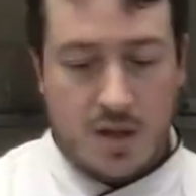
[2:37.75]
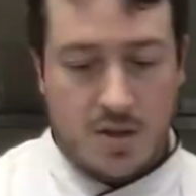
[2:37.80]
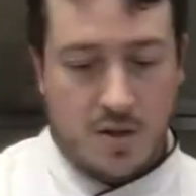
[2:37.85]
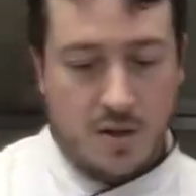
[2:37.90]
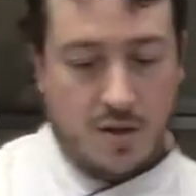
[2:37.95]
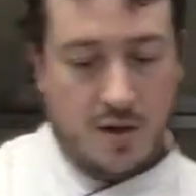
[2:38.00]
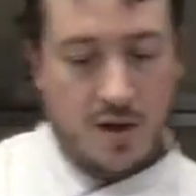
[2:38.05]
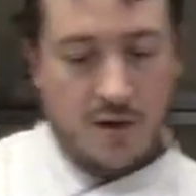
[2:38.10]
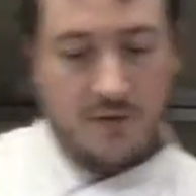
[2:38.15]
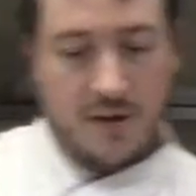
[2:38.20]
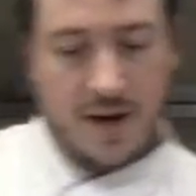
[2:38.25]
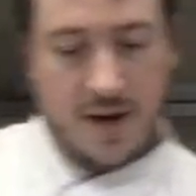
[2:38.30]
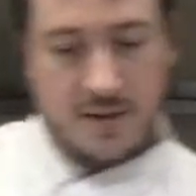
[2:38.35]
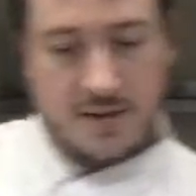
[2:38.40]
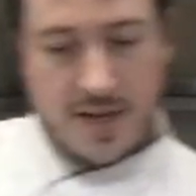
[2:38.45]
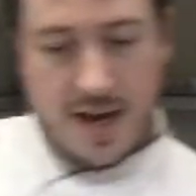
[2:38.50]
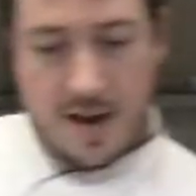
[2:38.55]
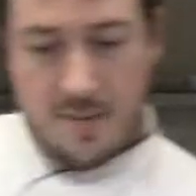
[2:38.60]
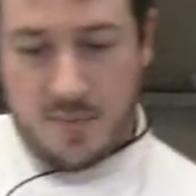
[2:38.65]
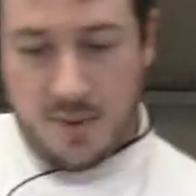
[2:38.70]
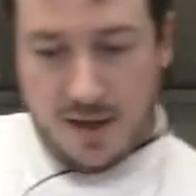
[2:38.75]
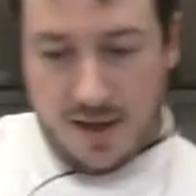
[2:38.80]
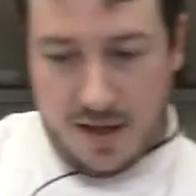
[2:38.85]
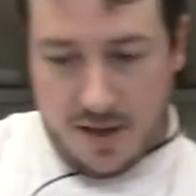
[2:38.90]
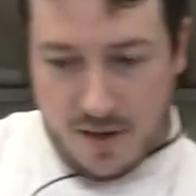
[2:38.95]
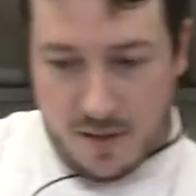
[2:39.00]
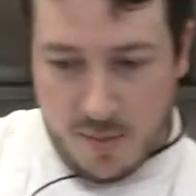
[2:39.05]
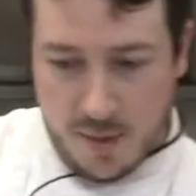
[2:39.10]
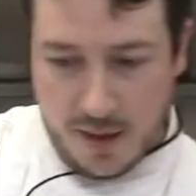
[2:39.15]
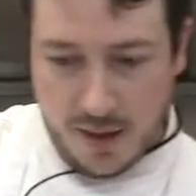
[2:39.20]
So if I temp it
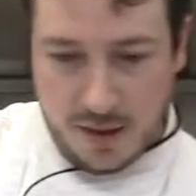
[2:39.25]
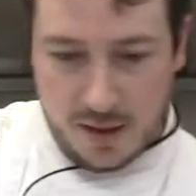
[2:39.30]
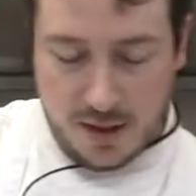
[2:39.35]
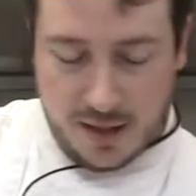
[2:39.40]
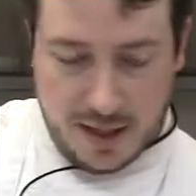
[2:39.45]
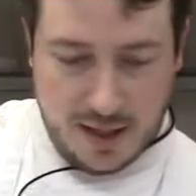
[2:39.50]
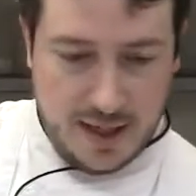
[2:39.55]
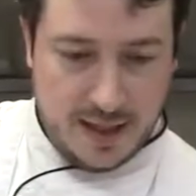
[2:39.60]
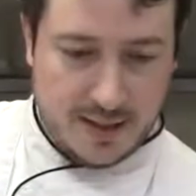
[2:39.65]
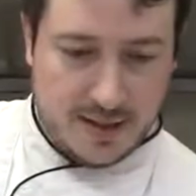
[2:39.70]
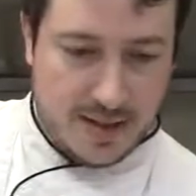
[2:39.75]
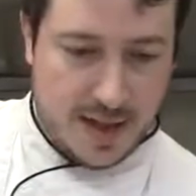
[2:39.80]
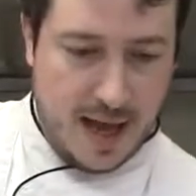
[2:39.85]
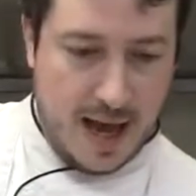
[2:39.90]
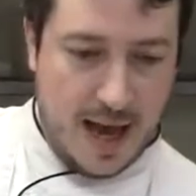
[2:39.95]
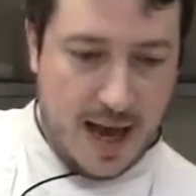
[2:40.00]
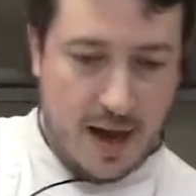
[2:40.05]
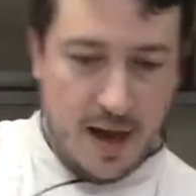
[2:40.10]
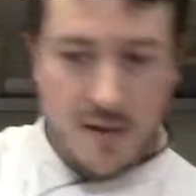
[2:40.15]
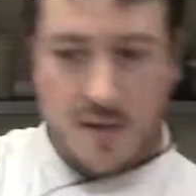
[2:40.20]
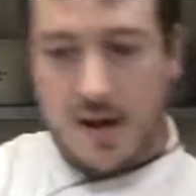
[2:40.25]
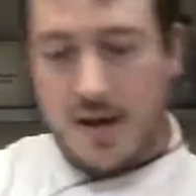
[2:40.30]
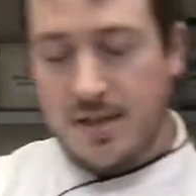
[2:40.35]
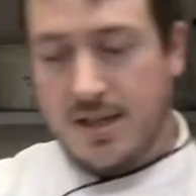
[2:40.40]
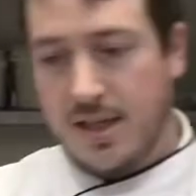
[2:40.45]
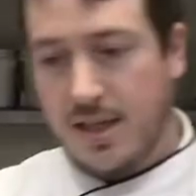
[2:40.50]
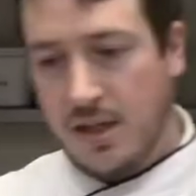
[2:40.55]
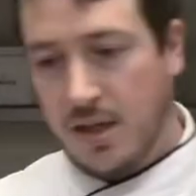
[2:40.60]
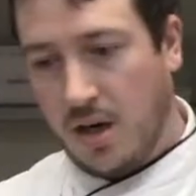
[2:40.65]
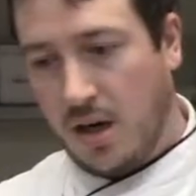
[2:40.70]
in the middle and it hits that, and then I
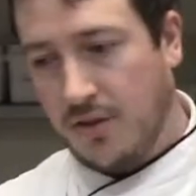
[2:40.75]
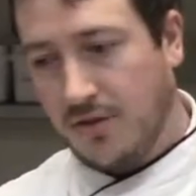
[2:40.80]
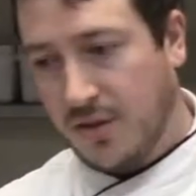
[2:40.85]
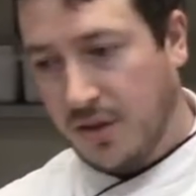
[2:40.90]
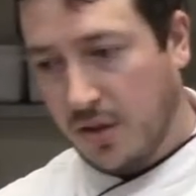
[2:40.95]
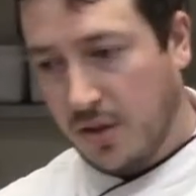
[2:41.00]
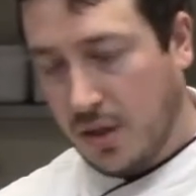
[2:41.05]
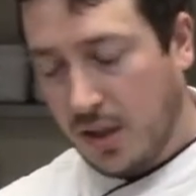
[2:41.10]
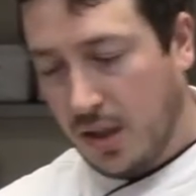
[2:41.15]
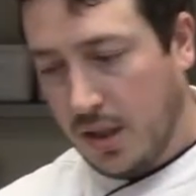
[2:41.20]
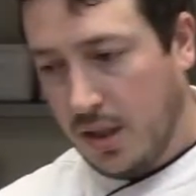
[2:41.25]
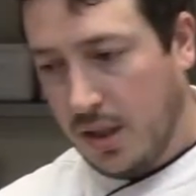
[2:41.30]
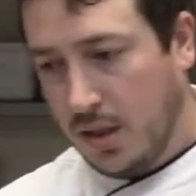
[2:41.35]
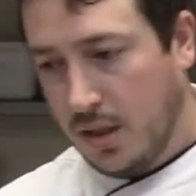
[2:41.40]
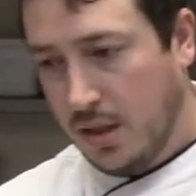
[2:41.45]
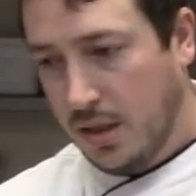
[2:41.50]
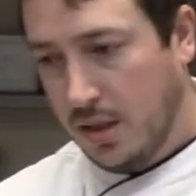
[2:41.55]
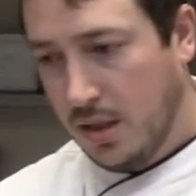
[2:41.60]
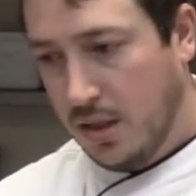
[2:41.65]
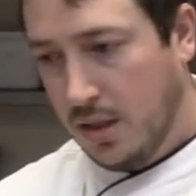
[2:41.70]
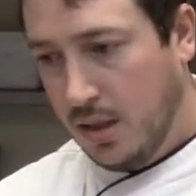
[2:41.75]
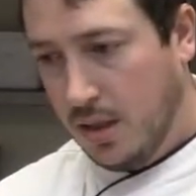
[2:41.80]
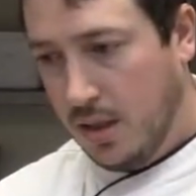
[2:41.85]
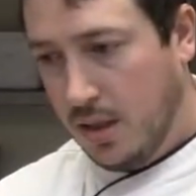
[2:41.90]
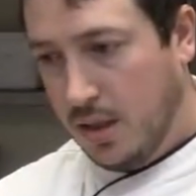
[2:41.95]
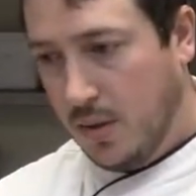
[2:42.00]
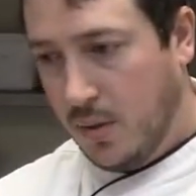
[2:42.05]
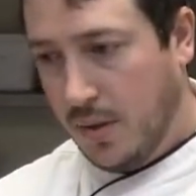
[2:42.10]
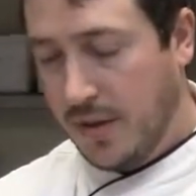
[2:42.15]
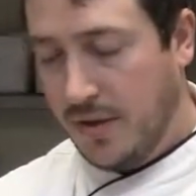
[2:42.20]
take it off the grill,
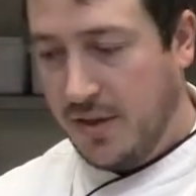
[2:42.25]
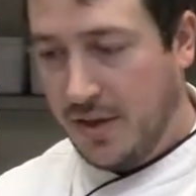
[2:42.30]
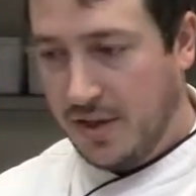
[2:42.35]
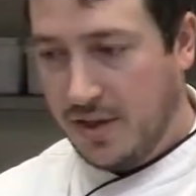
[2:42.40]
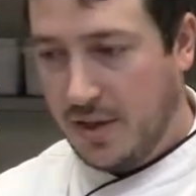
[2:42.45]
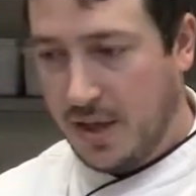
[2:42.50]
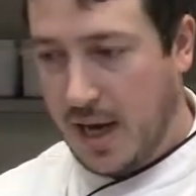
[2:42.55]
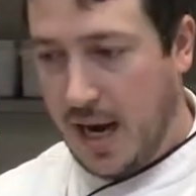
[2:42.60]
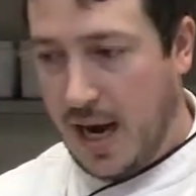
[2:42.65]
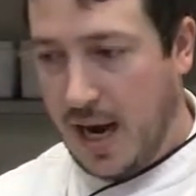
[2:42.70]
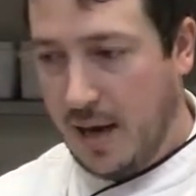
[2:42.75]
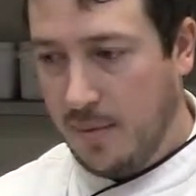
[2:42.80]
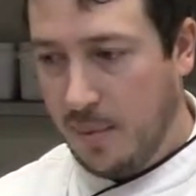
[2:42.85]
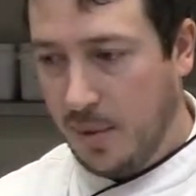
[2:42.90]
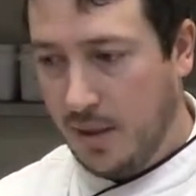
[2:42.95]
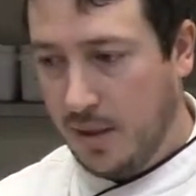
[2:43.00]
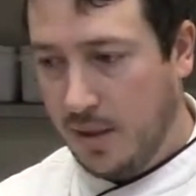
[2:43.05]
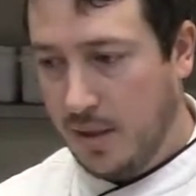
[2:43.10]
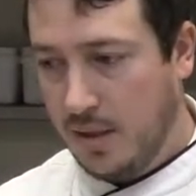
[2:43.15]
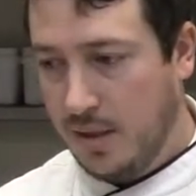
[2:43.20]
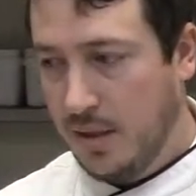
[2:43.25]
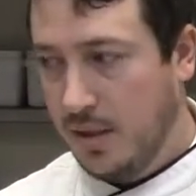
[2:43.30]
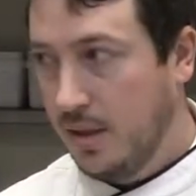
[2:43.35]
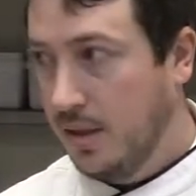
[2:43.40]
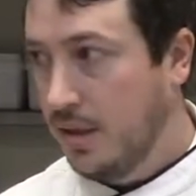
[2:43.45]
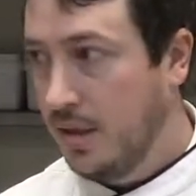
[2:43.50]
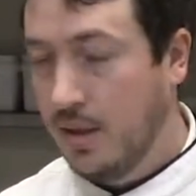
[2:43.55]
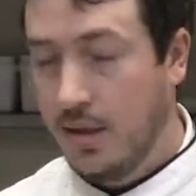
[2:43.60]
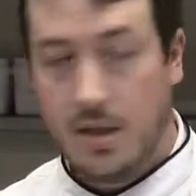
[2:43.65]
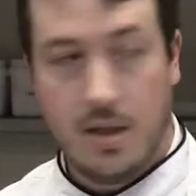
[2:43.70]
what do you think is going to happen?
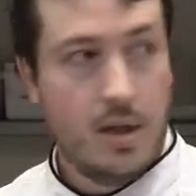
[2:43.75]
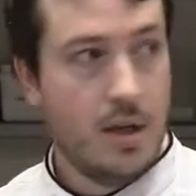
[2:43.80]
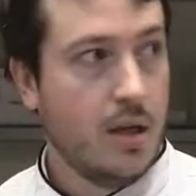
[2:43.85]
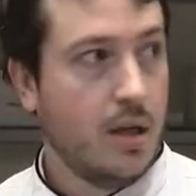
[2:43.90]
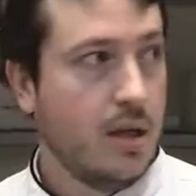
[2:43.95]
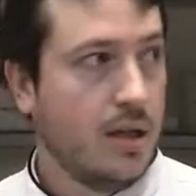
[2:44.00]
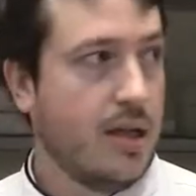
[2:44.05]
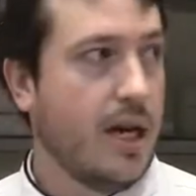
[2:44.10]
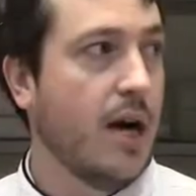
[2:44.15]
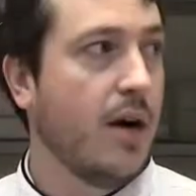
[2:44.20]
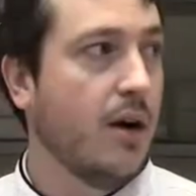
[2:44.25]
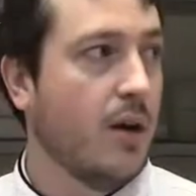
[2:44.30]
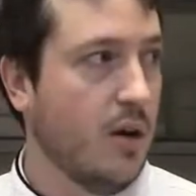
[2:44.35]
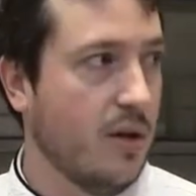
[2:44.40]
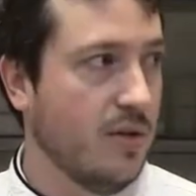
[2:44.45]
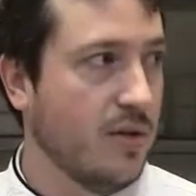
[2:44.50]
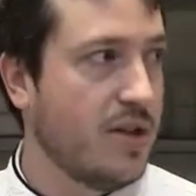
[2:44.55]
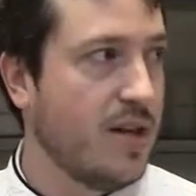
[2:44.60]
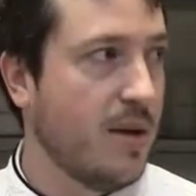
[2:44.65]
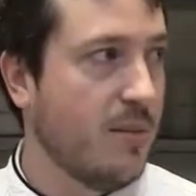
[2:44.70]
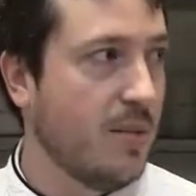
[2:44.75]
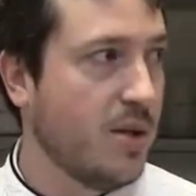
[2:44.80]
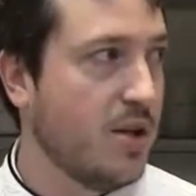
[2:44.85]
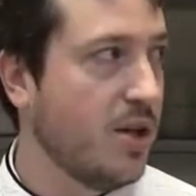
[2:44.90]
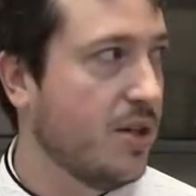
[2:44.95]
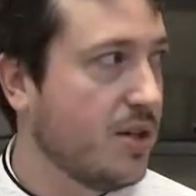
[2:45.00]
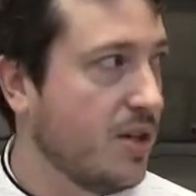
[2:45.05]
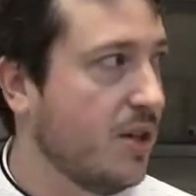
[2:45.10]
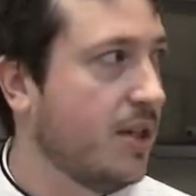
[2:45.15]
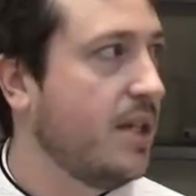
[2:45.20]
Carryover
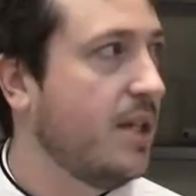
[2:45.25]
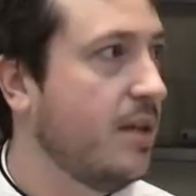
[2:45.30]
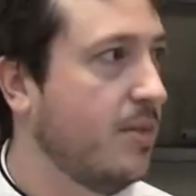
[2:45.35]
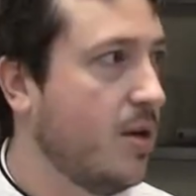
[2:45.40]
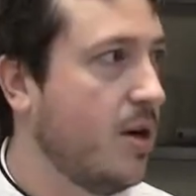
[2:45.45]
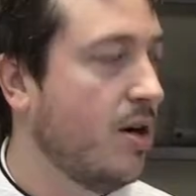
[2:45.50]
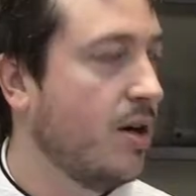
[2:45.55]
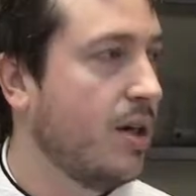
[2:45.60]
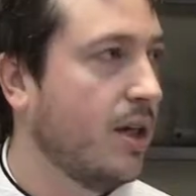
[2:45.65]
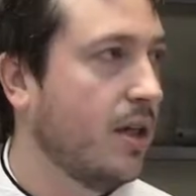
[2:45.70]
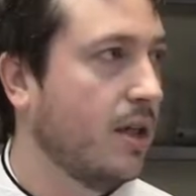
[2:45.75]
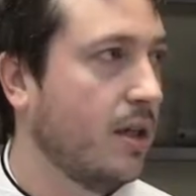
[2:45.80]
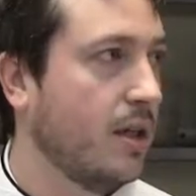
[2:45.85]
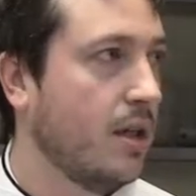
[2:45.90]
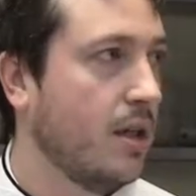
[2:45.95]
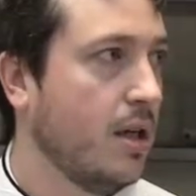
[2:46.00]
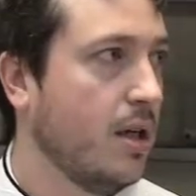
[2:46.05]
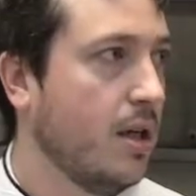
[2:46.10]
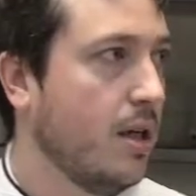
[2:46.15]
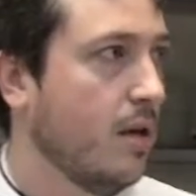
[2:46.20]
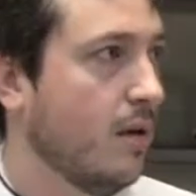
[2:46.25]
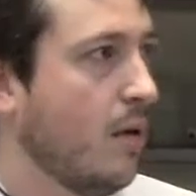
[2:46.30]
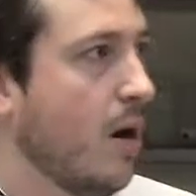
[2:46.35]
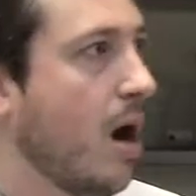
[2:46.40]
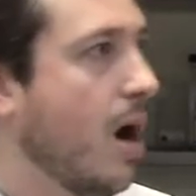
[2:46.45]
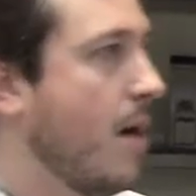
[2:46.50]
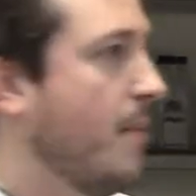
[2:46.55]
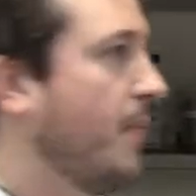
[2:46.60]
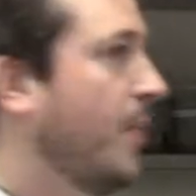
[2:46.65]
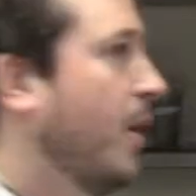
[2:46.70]
temperature. It's going to keep cooking.
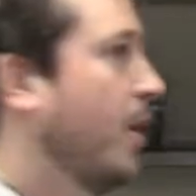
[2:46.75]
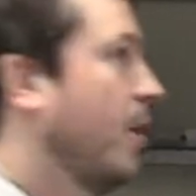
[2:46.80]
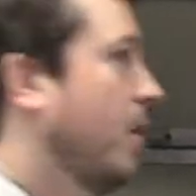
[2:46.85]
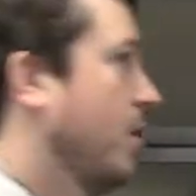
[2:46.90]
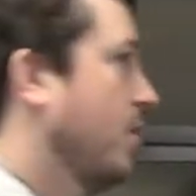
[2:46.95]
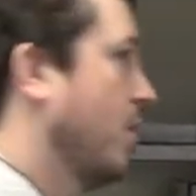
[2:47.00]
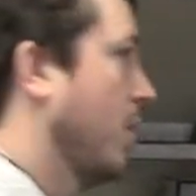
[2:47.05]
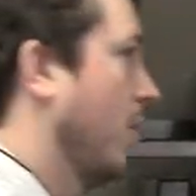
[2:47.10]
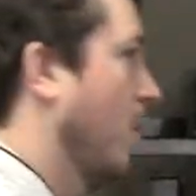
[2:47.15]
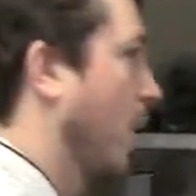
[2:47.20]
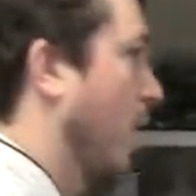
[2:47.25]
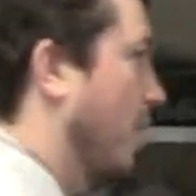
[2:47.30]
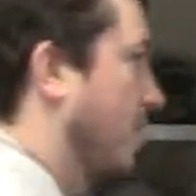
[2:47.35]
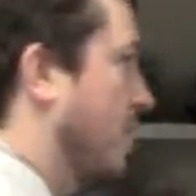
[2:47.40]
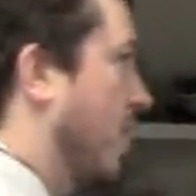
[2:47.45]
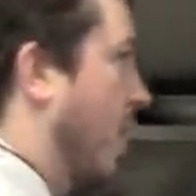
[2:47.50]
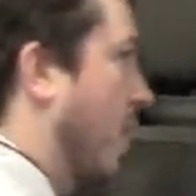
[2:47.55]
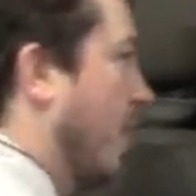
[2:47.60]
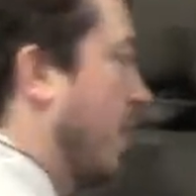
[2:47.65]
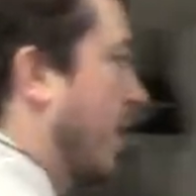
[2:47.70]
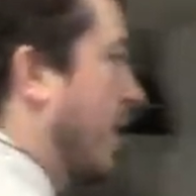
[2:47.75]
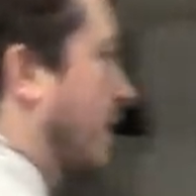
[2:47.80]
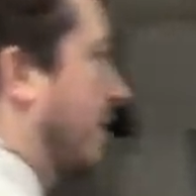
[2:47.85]
Right. So our target